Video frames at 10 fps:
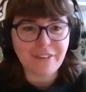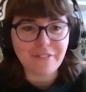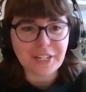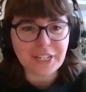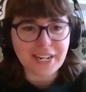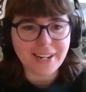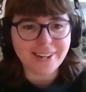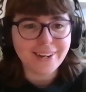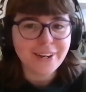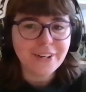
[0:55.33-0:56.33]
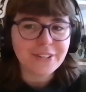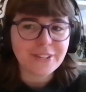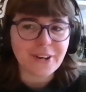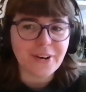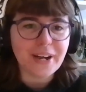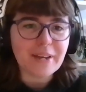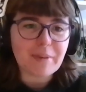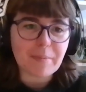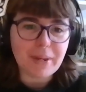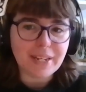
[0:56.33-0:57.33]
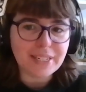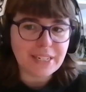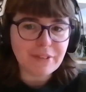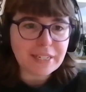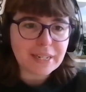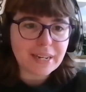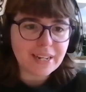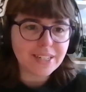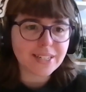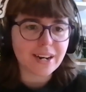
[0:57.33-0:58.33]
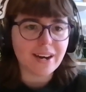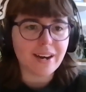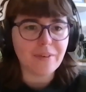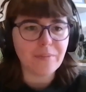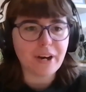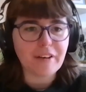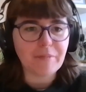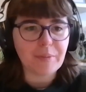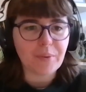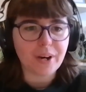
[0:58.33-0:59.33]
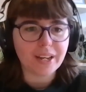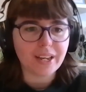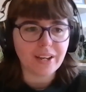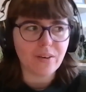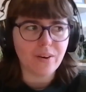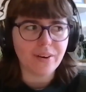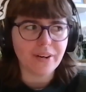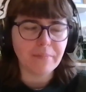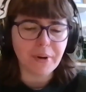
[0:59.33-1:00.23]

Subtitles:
FHE. So in my PhD research, I've been working on